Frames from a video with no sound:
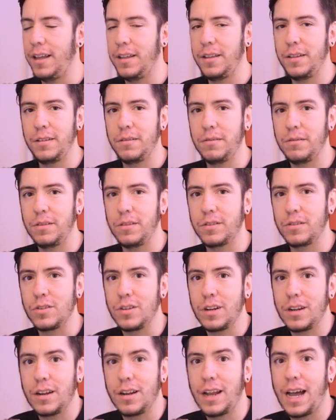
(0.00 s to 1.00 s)

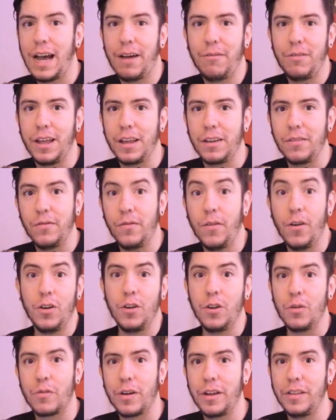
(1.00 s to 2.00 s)
have like
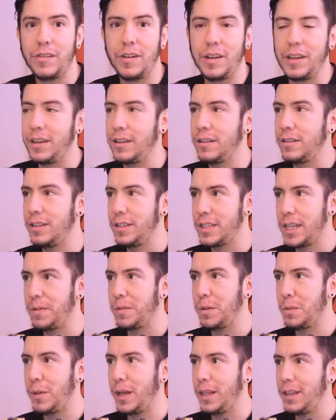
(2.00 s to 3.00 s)
volume rendering
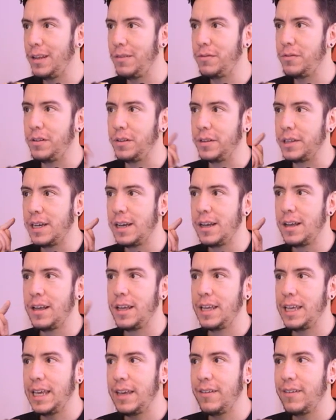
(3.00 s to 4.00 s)
disabled by default.
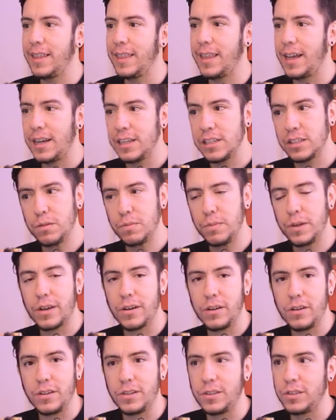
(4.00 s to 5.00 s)
Eevee does,
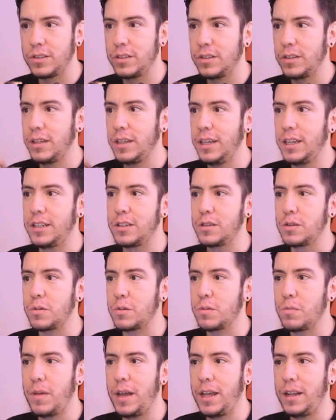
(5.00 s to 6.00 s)
because
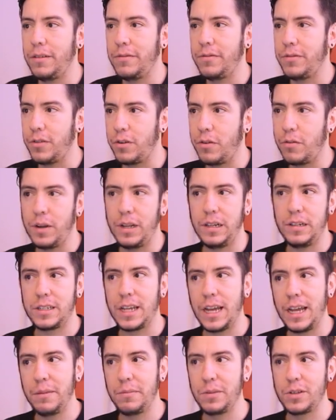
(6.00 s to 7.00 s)
it's meant for real
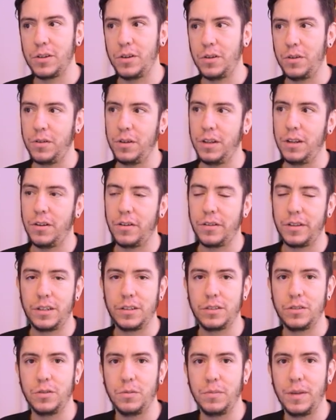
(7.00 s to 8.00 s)
time, so in
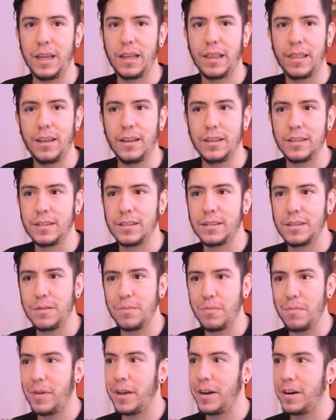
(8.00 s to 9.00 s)
order to make
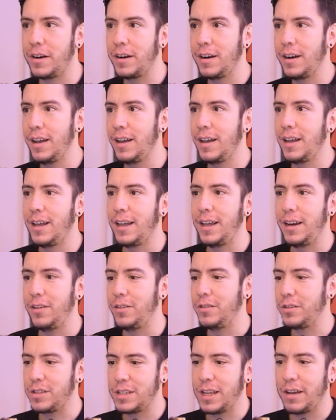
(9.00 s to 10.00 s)
things better
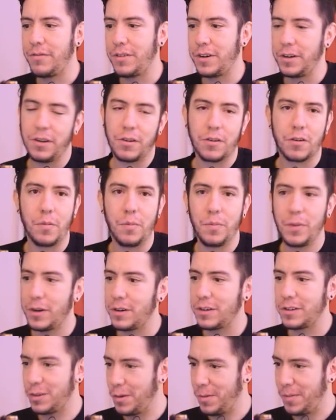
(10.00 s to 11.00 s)
and not suffer your
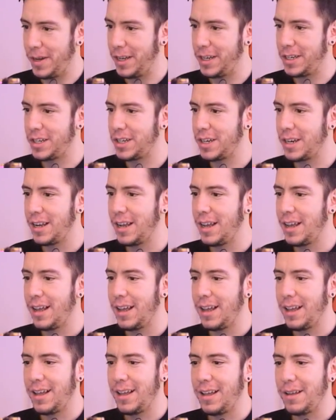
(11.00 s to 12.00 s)
computer so much
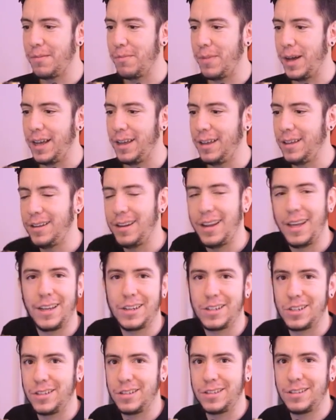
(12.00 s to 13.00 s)
by
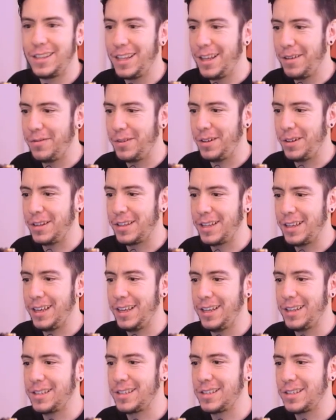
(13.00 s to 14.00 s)
like just default,
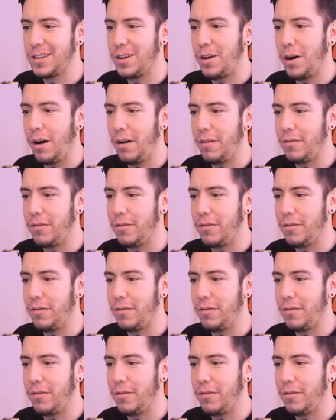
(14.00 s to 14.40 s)
it's